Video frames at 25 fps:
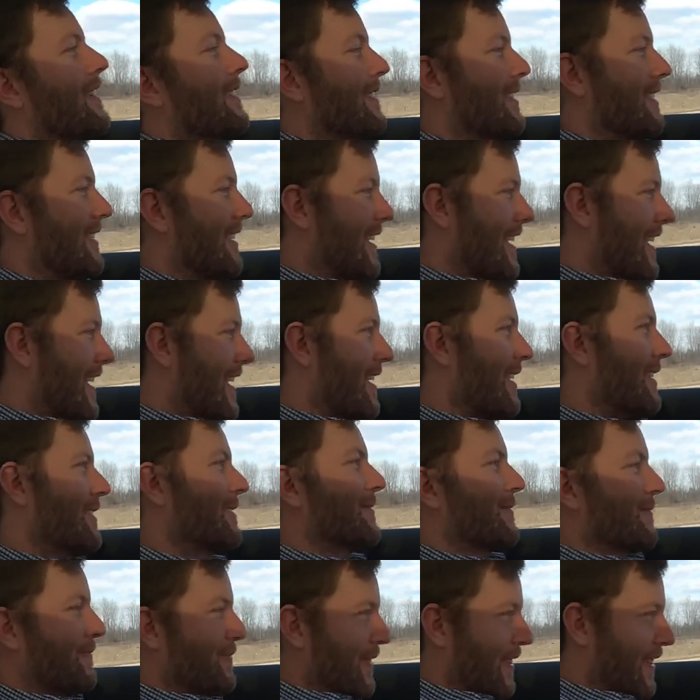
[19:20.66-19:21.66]
Yeah,
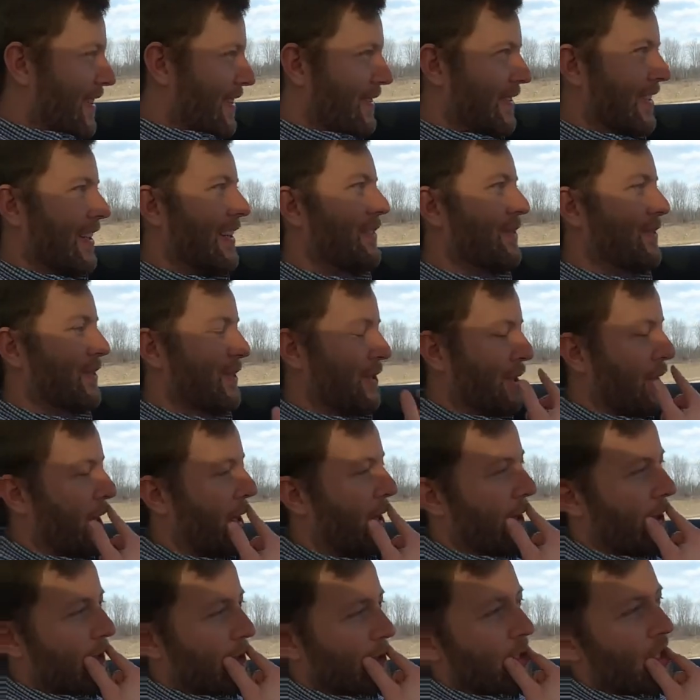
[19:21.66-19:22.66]
I, I feel
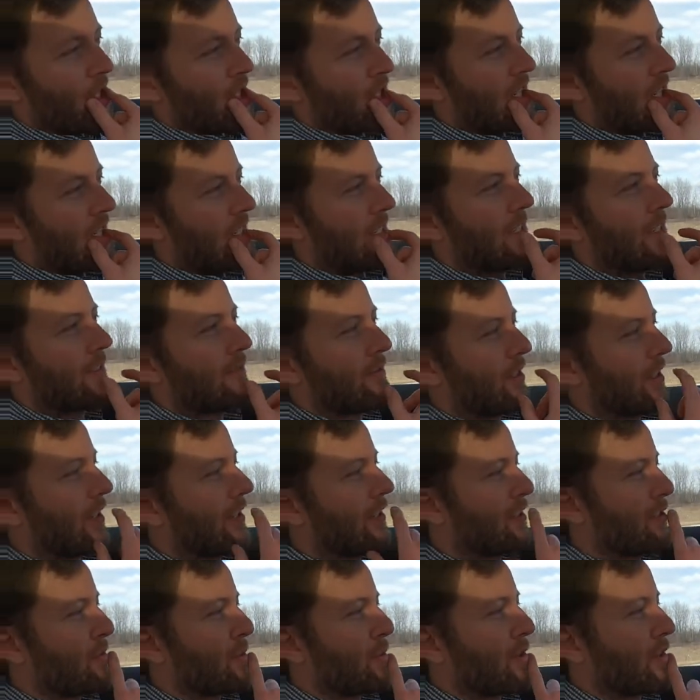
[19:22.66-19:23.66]
that. That's why I said you'd have to get
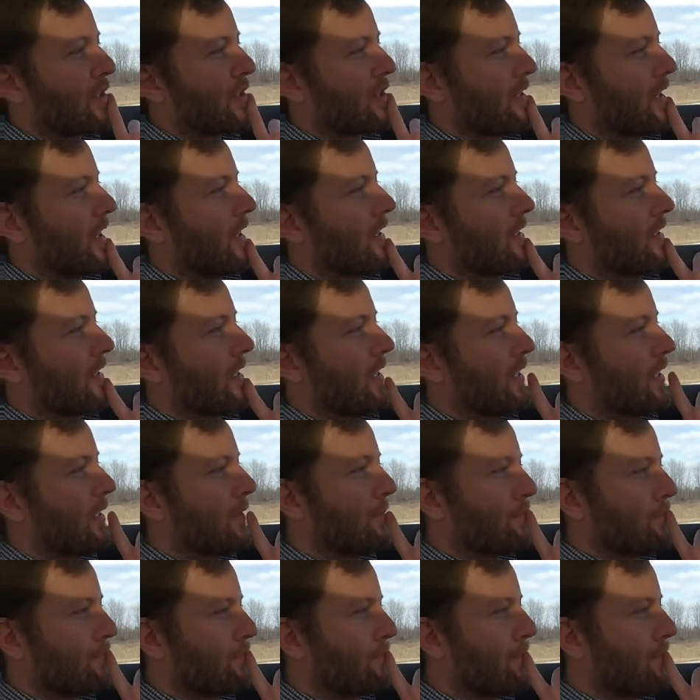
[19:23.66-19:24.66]
a sport exhaust on it.